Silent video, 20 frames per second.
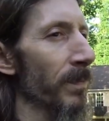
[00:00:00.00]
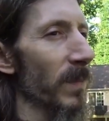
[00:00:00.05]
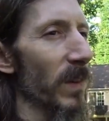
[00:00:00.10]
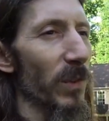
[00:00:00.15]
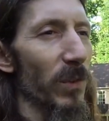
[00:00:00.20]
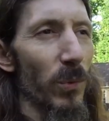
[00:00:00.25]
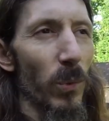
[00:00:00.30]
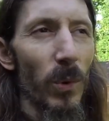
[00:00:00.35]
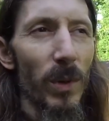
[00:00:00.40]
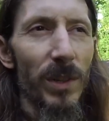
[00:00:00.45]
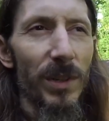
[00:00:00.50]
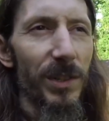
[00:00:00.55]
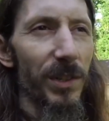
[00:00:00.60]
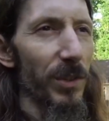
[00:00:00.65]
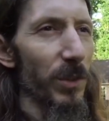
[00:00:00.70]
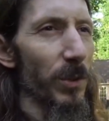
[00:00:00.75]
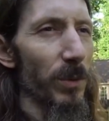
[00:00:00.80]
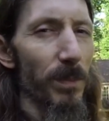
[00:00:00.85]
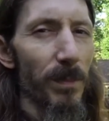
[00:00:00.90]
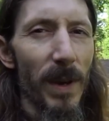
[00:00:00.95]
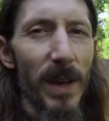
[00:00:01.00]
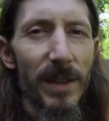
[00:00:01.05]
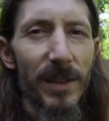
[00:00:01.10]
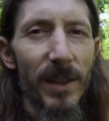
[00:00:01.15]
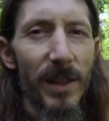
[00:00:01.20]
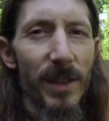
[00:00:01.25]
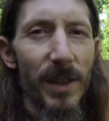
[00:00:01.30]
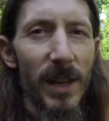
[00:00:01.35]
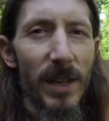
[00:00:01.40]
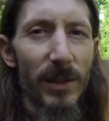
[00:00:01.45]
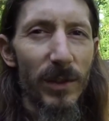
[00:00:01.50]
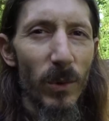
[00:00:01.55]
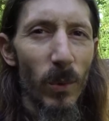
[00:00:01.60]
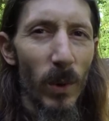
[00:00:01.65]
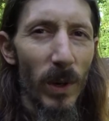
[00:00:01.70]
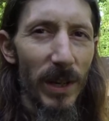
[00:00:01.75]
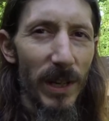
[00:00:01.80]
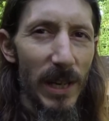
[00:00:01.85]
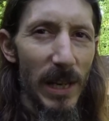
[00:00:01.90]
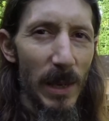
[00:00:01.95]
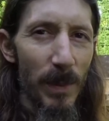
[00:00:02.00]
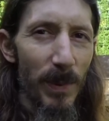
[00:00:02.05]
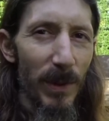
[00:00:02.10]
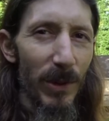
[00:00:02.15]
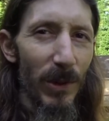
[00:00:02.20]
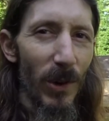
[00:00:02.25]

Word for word: There's always certain basic things you want to keep in